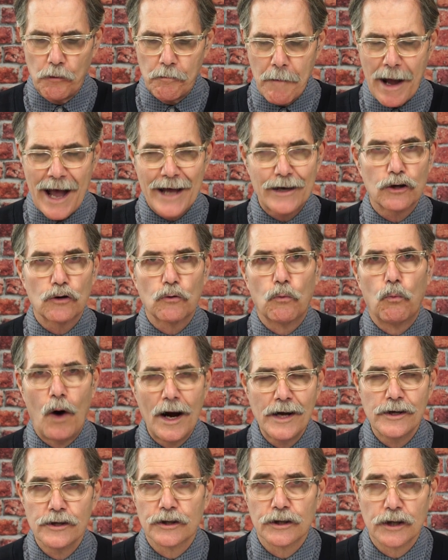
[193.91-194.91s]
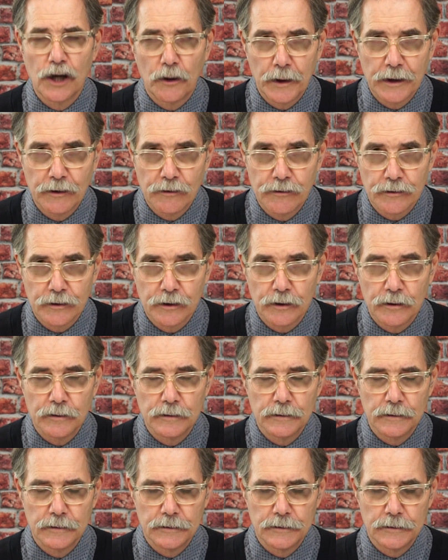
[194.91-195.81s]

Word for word: matter what you're going through.